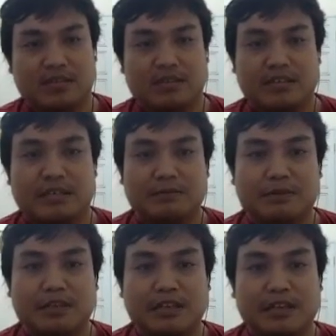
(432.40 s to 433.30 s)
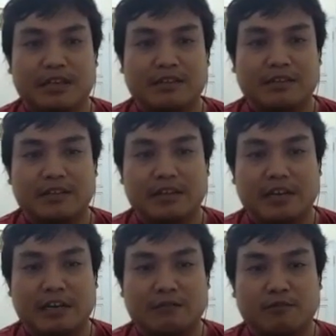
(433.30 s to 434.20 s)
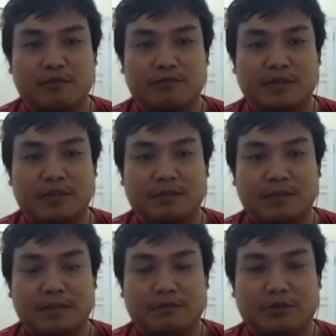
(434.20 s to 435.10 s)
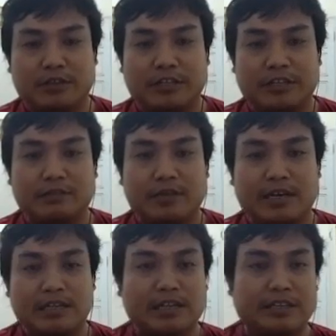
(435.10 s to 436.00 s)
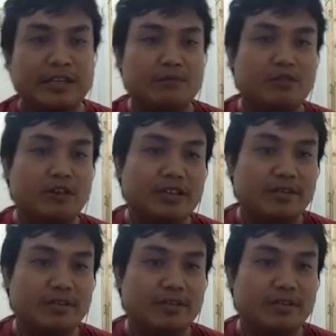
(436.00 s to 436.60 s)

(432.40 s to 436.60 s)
and after that the output will be processed by the sigmoid,